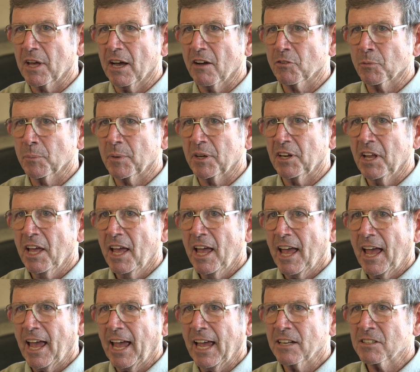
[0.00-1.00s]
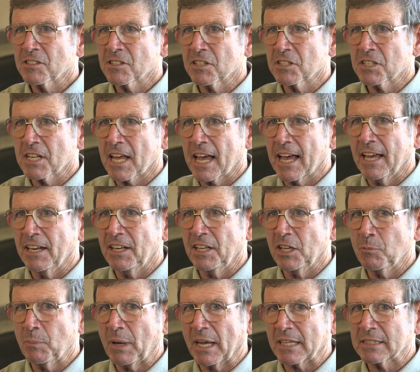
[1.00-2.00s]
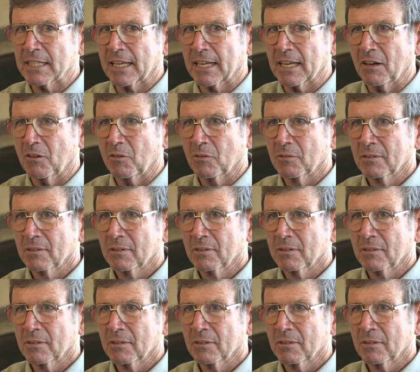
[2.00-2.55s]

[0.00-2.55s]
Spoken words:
government and society in Mexico.